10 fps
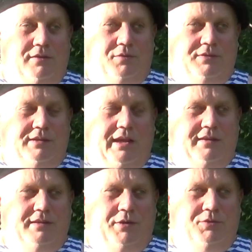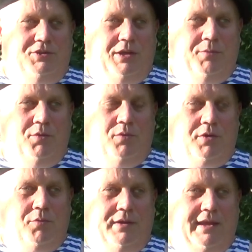was a case in Iwo Jima
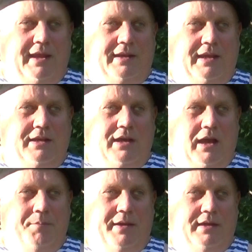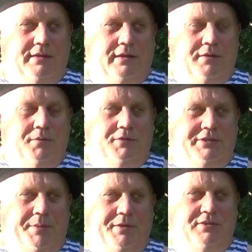where it went hand-to-hand combat, and a
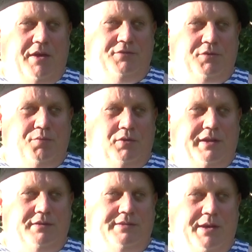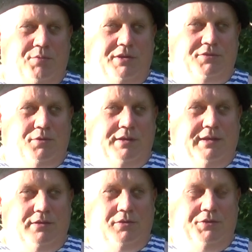Japanese officer pulled out a samurai sword and
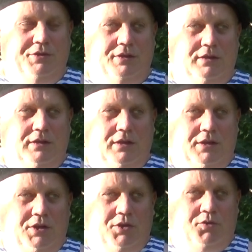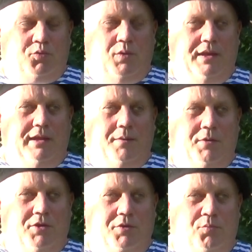killed 20
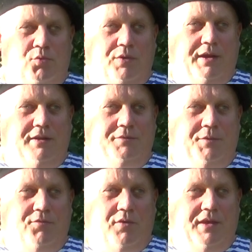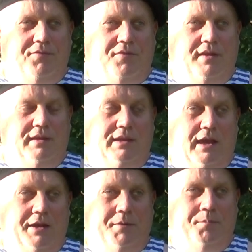American Marines before they finally
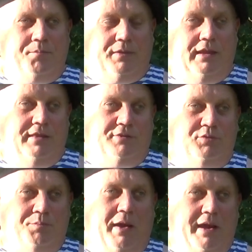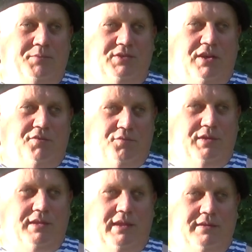got him. And this was by himself
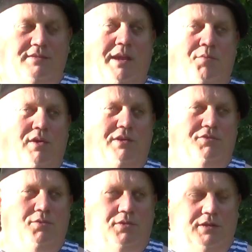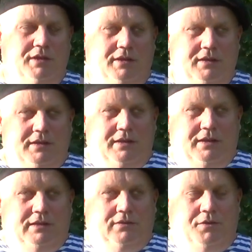with a samurai sword.
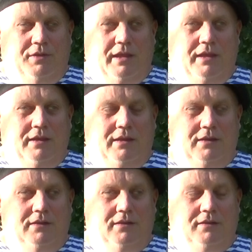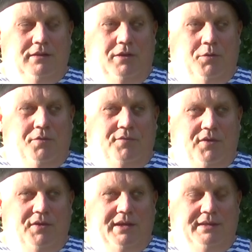So they, were a
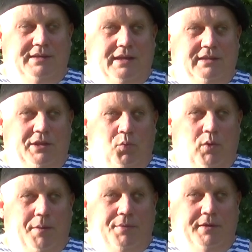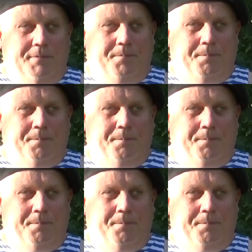very deadly weapon.